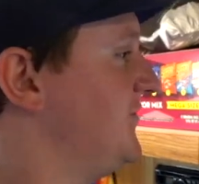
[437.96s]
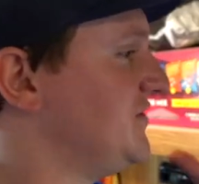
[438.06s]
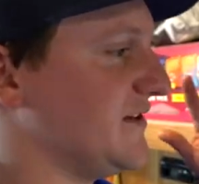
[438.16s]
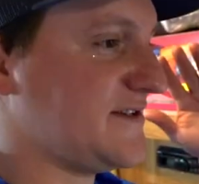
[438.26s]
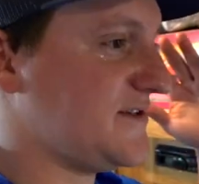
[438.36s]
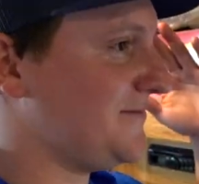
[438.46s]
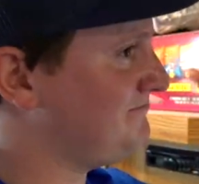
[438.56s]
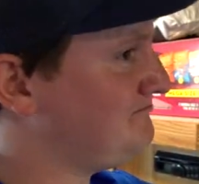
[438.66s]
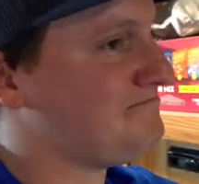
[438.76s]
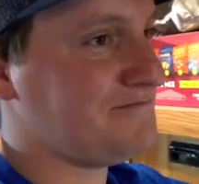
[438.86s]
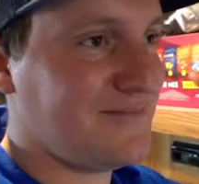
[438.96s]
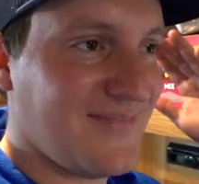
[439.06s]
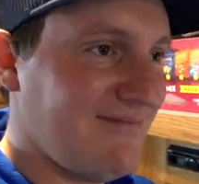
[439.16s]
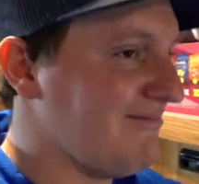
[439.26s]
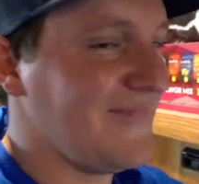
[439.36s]
just,
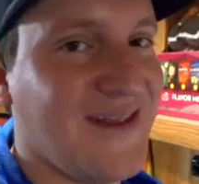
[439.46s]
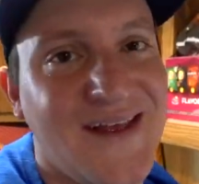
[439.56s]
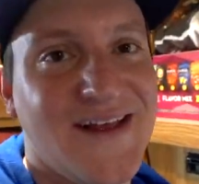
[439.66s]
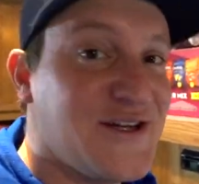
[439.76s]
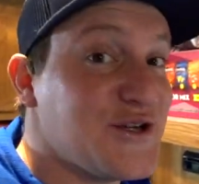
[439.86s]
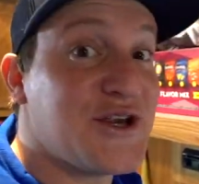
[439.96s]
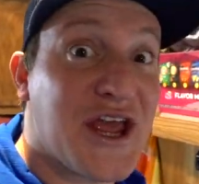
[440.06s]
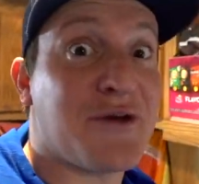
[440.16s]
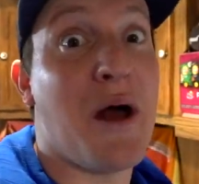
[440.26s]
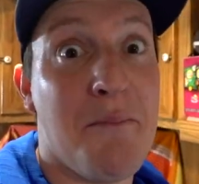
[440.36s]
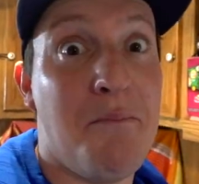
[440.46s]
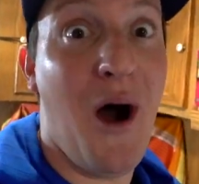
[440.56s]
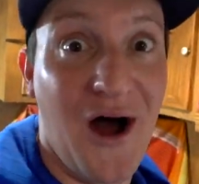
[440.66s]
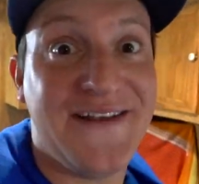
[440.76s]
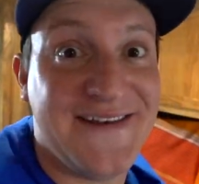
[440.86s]
just kicked my
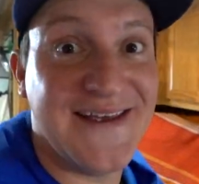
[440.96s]
butt.